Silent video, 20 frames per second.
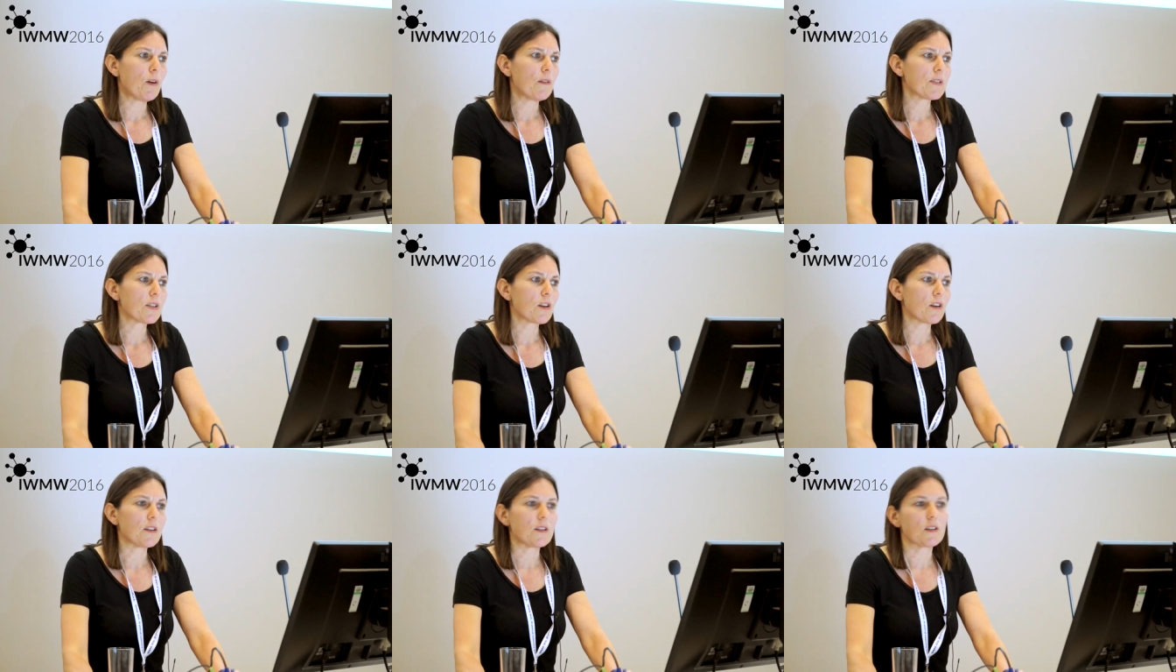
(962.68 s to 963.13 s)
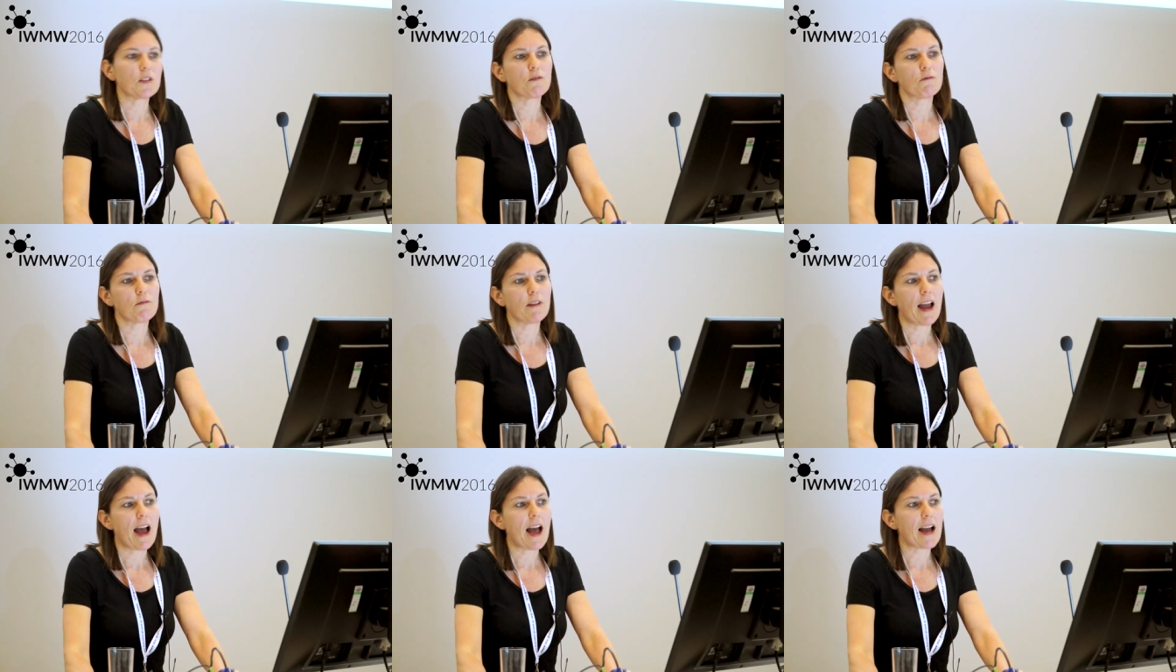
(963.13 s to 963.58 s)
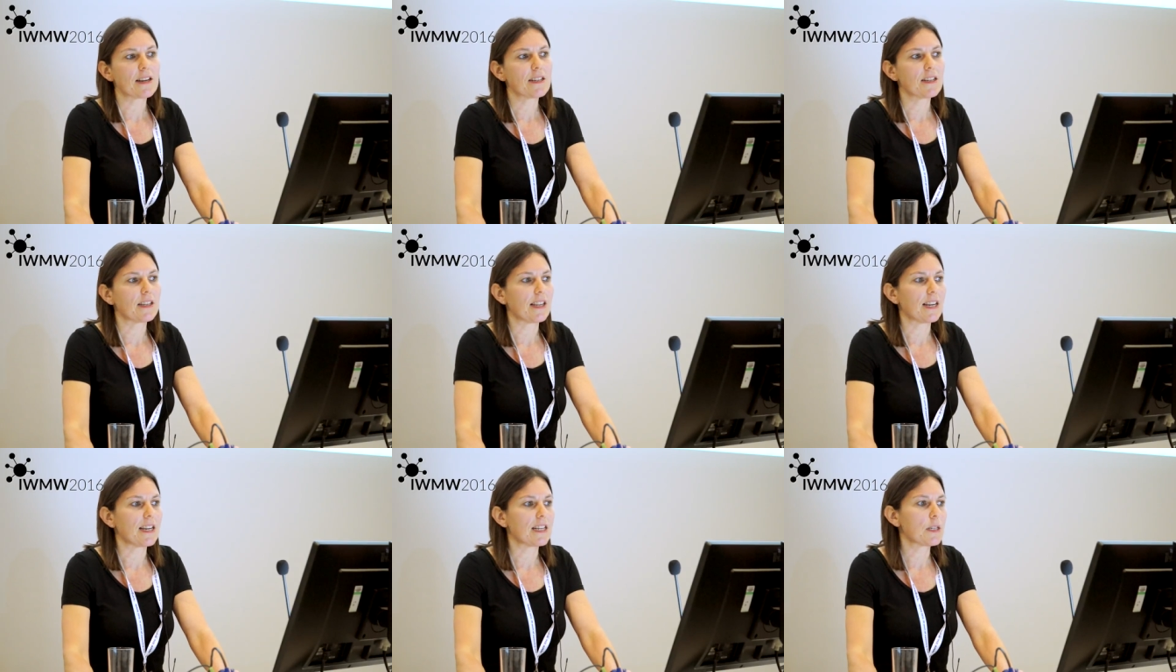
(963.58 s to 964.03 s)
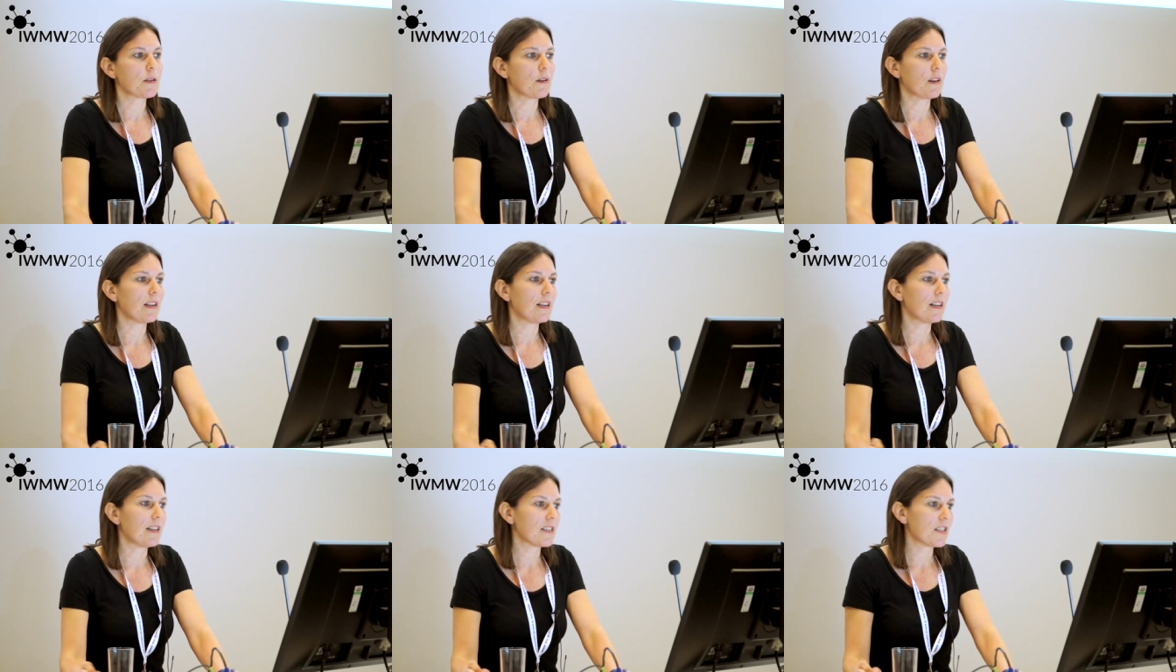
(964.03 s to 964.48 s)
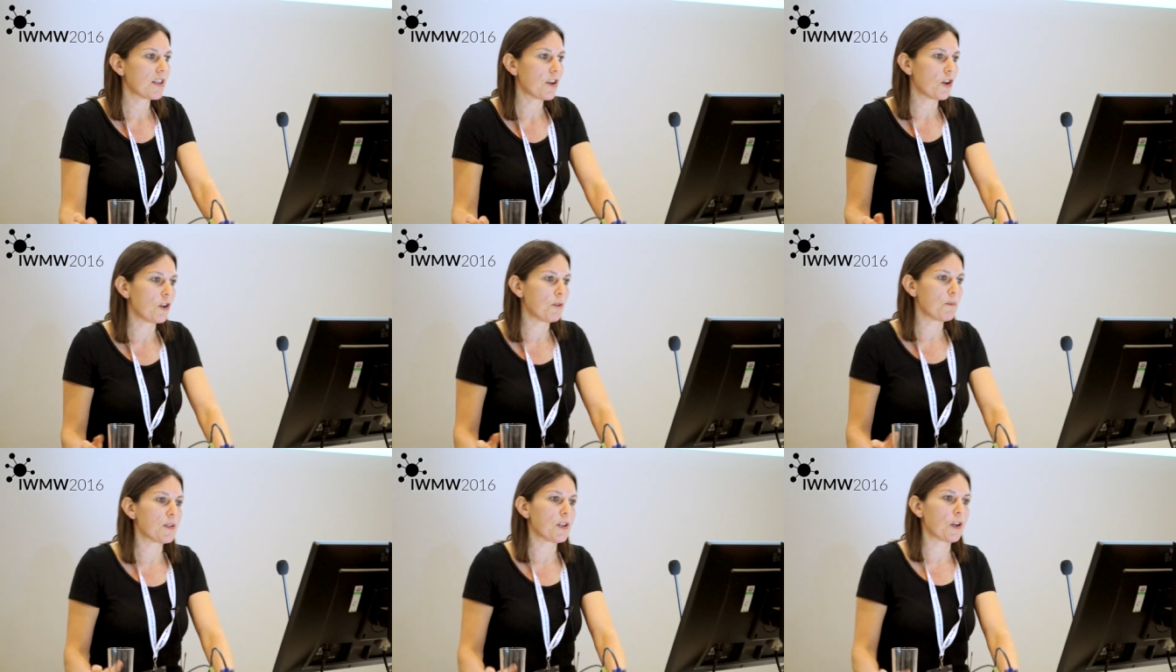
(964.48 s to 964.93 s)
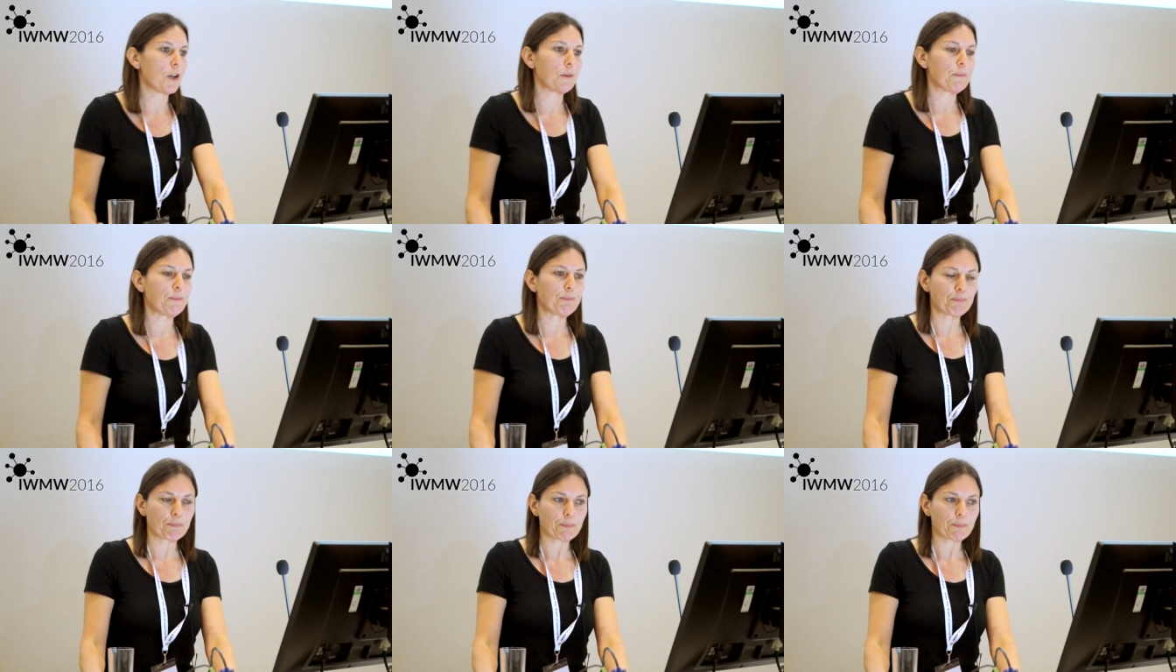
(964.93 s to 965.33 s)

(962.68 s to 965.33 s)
have started to react to this, let's hope so.